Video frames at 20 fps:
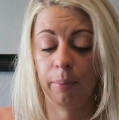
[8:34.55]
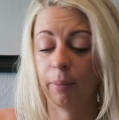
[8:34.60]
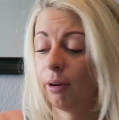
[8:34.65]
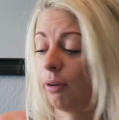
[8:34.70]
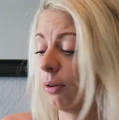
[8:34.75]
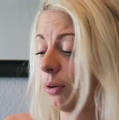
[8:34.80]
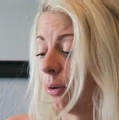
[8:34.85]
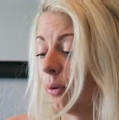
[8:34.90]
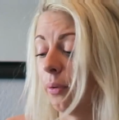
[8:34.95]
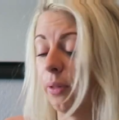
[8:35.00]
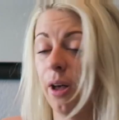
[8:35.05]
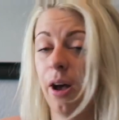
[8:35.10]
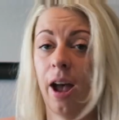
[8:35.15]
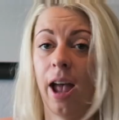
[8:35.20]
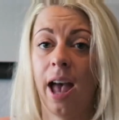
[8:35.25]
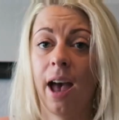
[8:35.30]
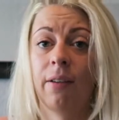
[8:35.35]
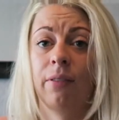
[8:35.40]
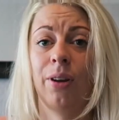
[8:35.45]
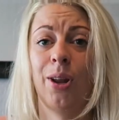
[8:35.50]
a miracle that
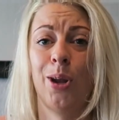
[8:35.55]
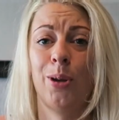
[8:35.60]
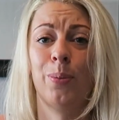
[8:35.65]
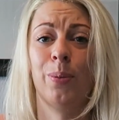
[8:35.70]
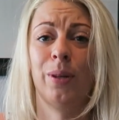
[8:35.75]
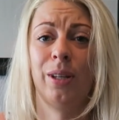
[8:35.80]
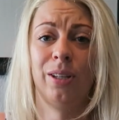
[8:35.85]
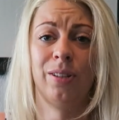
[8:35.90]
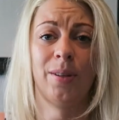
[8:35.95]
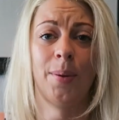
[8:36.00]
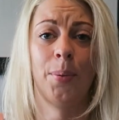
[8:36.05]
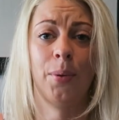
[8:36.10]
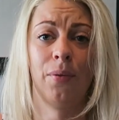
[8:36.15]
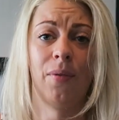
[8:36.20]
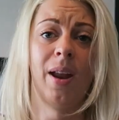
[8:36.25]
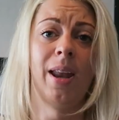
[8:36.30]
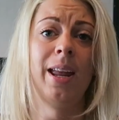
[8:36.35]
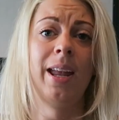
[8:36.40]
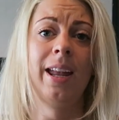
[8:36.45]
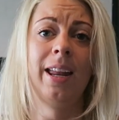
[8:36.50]
I haven't opened these up
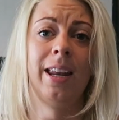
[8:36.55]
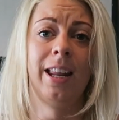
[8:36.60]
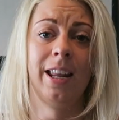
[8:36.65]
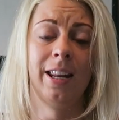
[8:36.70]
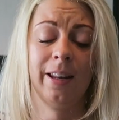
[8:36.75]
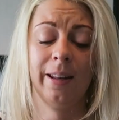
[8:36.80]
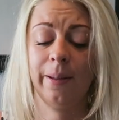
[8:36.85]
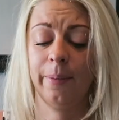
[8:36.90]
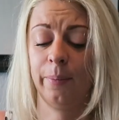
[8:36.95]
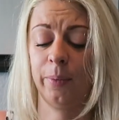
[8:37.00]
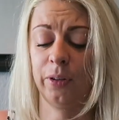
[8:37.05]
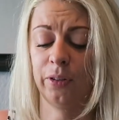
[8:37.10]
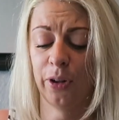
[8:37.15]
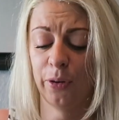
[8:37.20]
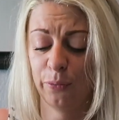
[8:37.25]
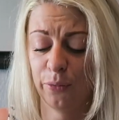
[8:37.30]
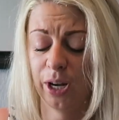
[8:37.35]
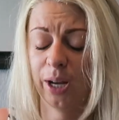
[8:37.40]
already and eaten them because I